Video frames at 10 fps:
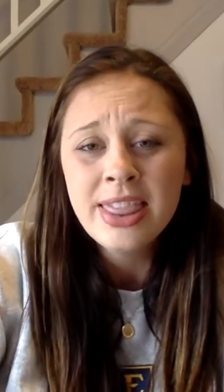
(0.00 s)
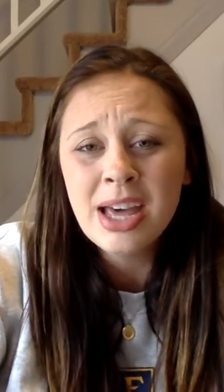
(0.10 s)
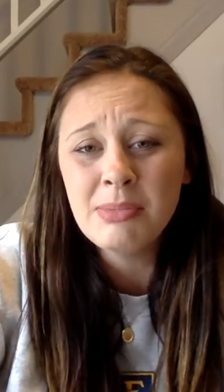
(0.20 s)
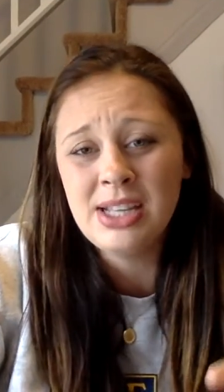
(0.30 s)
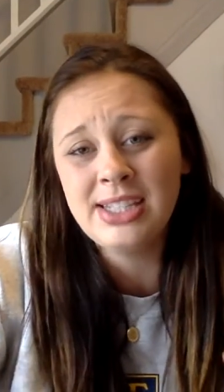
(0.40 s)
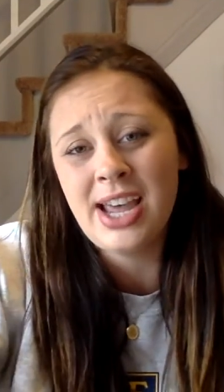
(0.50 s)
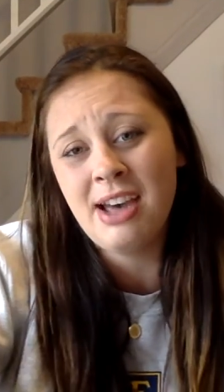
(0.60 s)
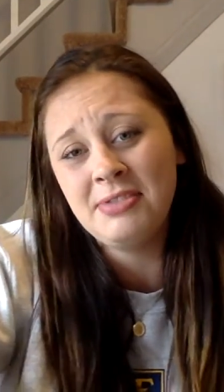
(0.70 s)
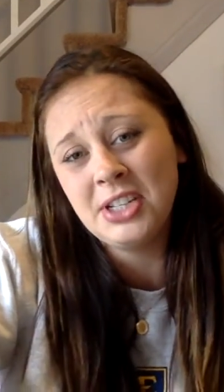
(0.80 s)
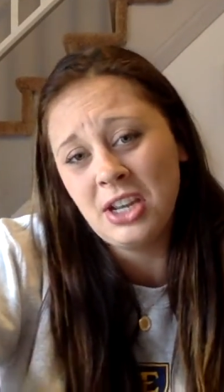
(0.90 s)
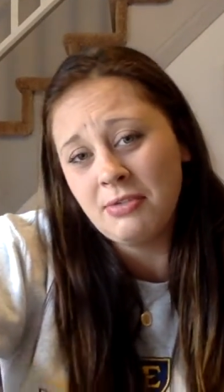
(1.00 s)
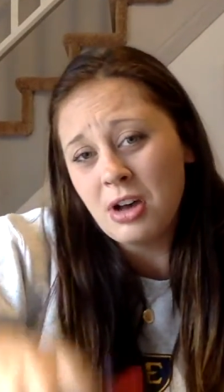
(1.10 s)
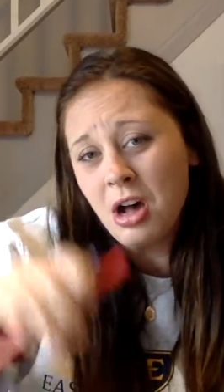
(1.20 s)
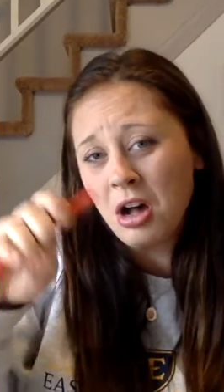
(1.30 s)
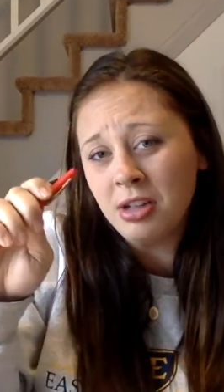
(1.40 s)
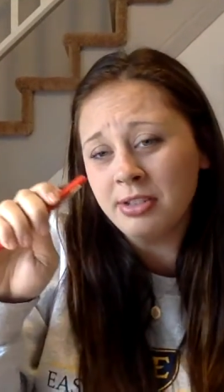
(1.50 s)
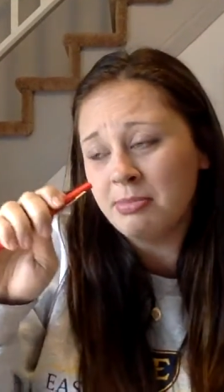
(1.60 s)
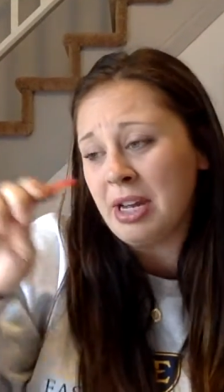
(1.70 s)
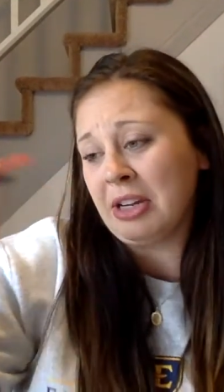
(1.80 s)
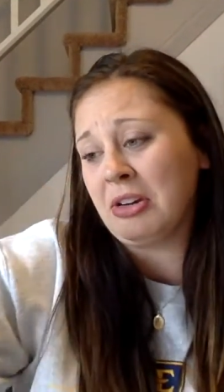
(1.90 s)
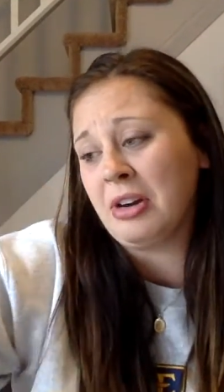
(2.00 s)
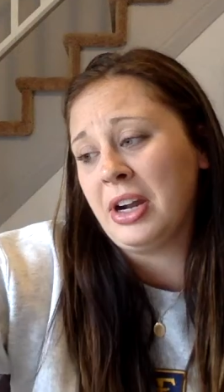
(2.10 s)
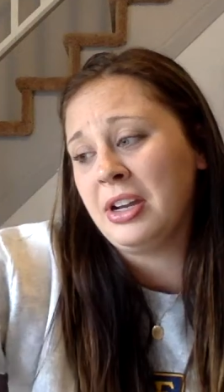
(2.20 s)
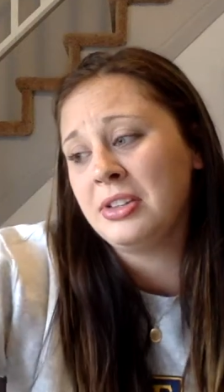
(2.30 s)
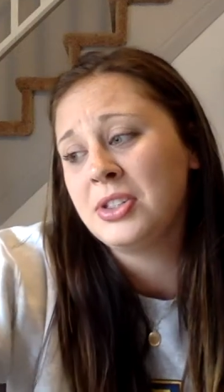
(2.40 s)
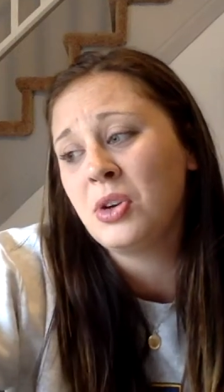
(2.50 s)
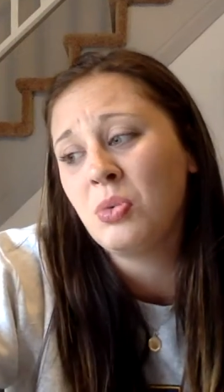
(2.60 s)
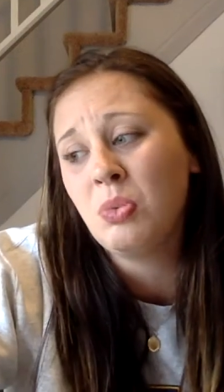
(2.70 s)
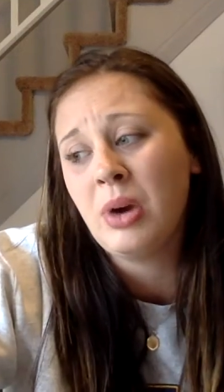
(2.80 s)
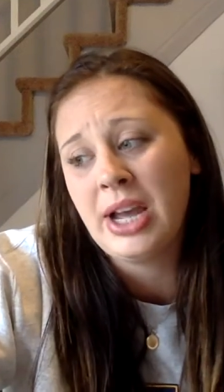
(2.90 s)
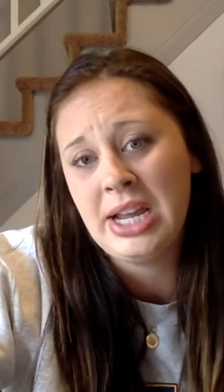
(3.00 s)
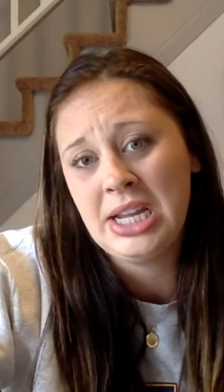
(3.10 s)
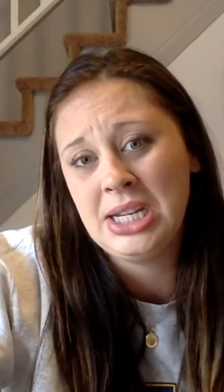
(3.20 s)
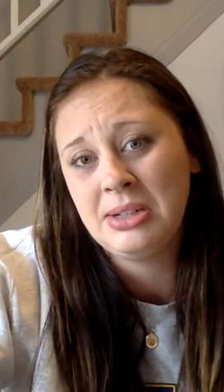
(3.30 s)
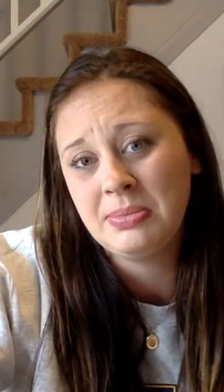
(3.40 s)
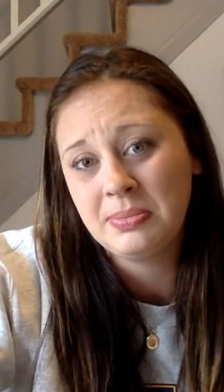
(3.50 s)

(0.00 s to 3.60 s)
that means I have to give all of my crayons away.